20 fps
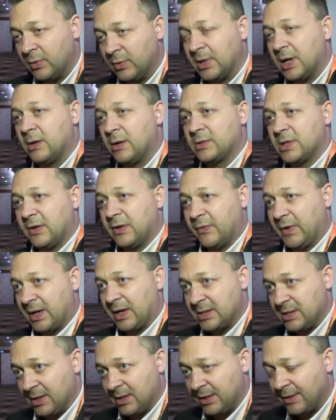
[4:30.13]
without
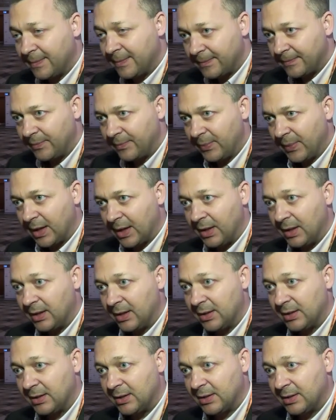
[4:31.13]
affecting
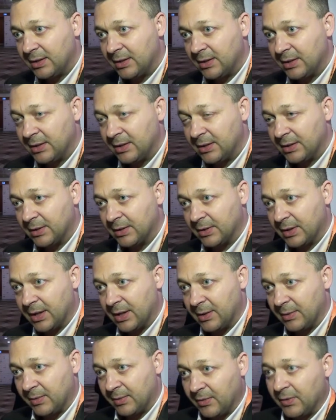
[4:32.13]

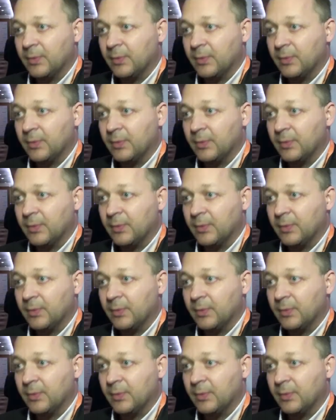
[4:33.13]
the